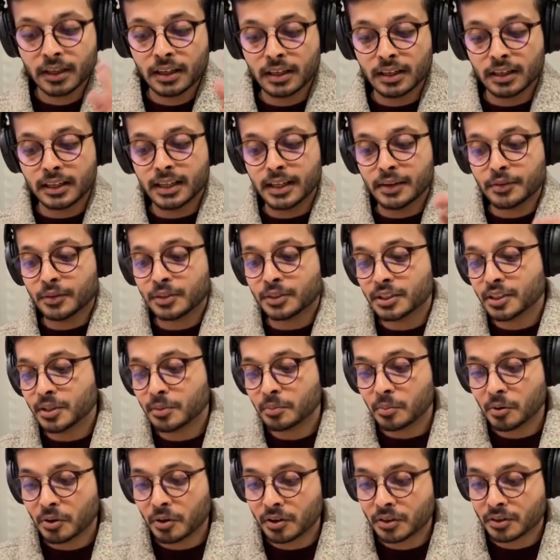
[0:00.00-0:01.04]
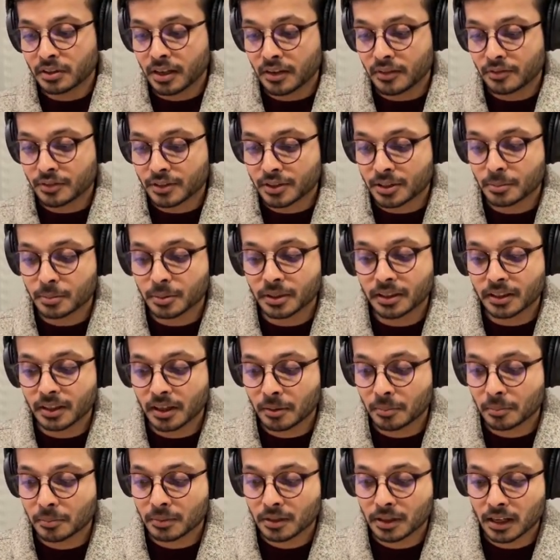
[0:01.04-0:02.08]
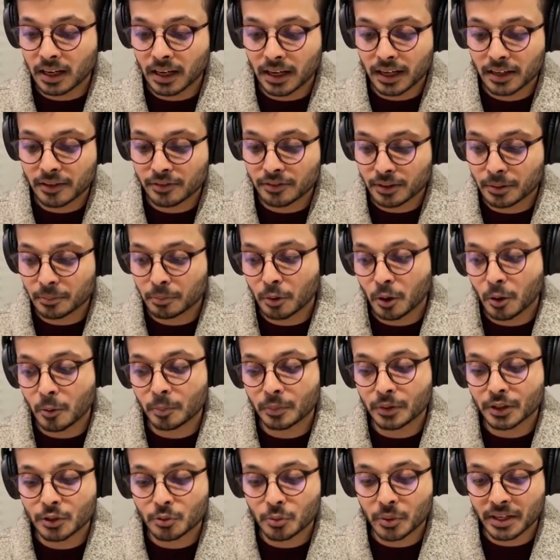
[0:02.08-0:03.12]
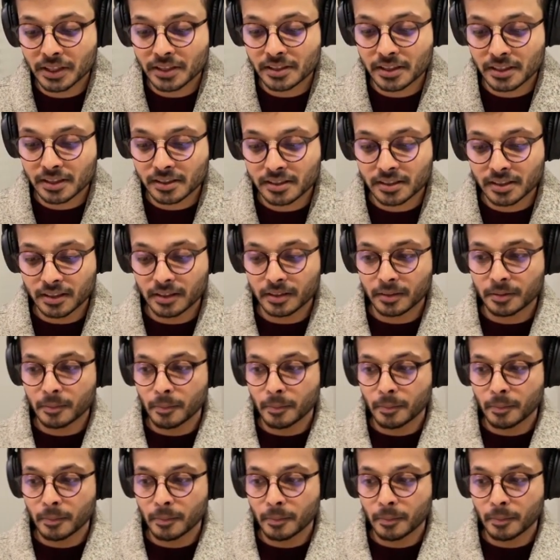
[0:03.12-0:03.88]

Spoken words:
David Gilmour, Comfortably Numb, live in Pompeii 2016.